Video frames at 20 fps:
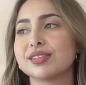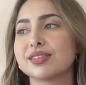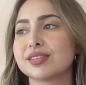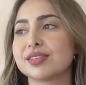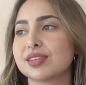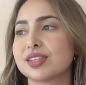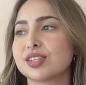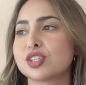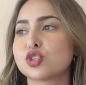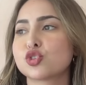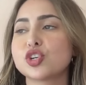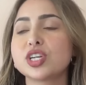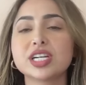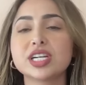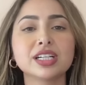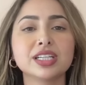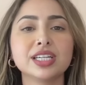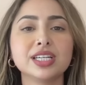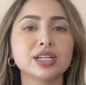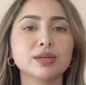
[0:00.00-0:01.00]
the street
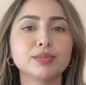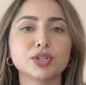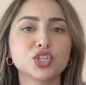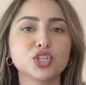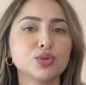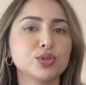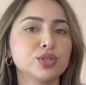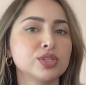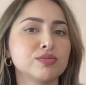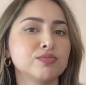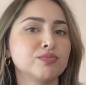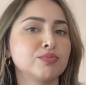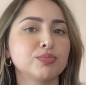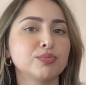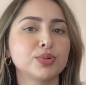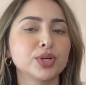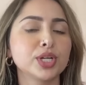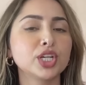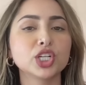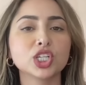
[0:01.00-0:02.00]
cleaner, but she was
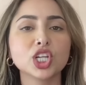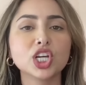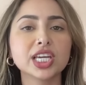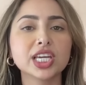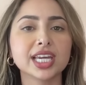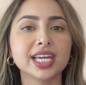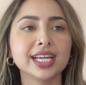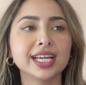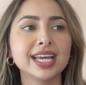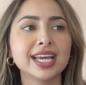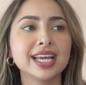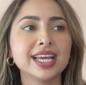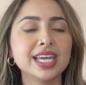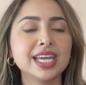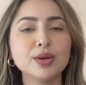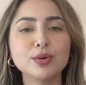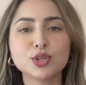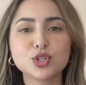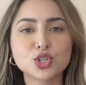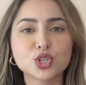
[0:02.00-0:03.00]
pretty good looking, he
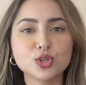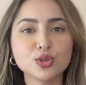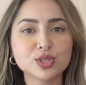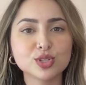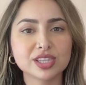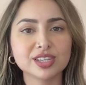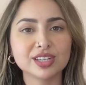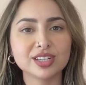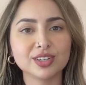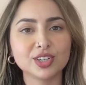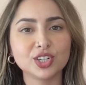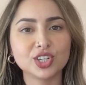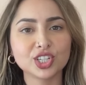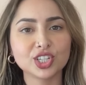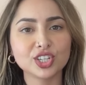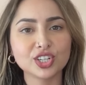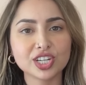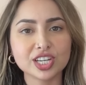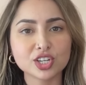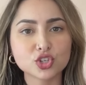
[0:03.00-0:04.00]
would choose the mm-hmm. good
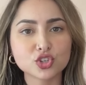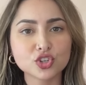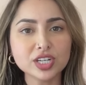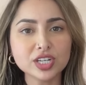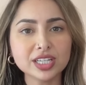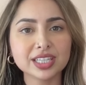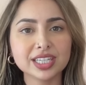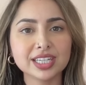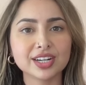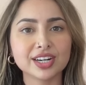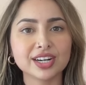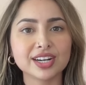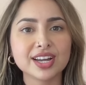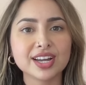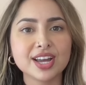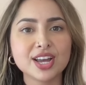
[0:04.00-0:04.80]
looking street cleaner.